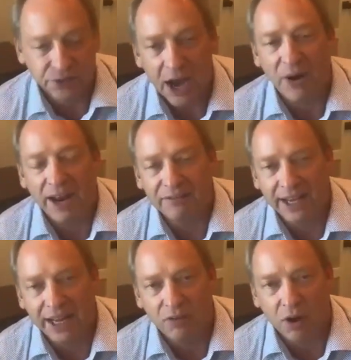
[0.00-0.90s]
now have
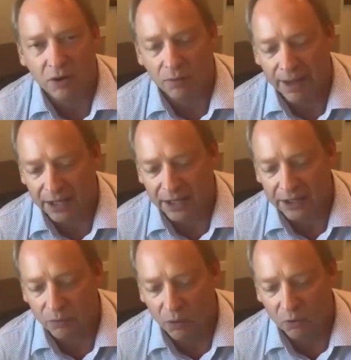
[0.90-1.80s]
to have automatic
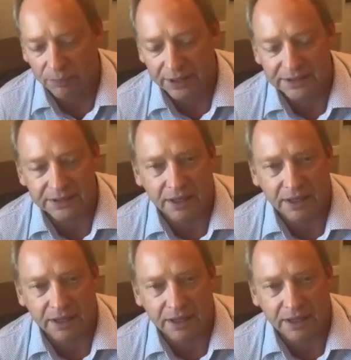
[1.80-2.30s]
enrollment,